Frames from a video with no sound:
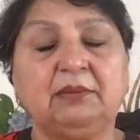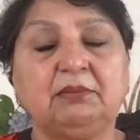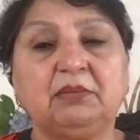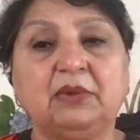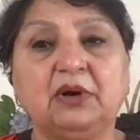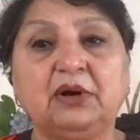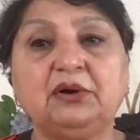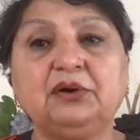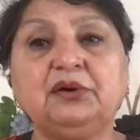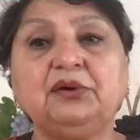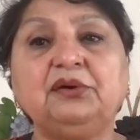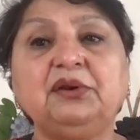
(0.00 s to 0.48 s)

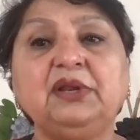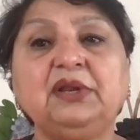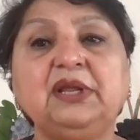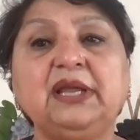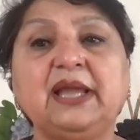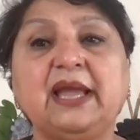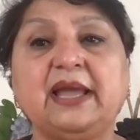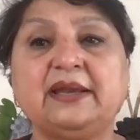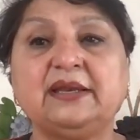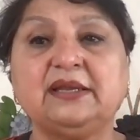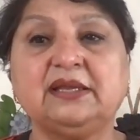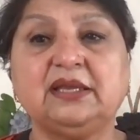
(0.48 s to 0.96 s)

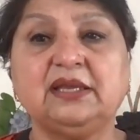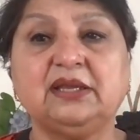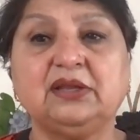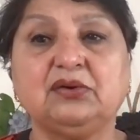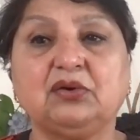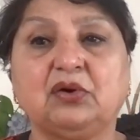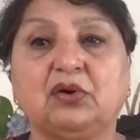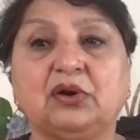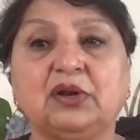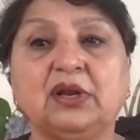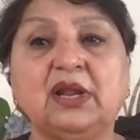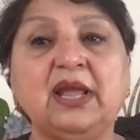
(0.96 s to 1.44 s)
Mercury and
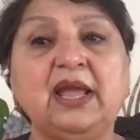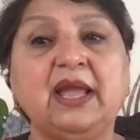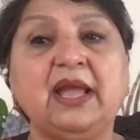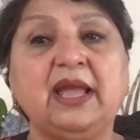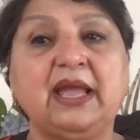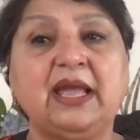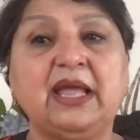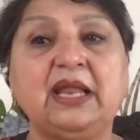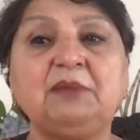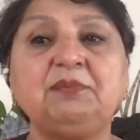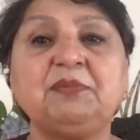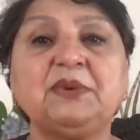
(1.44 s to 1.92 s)
Chiron
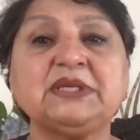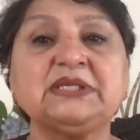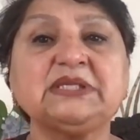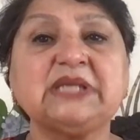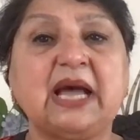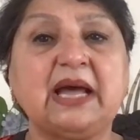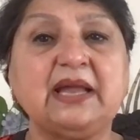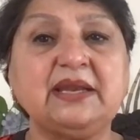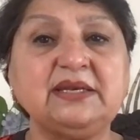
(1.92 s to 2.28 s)
help us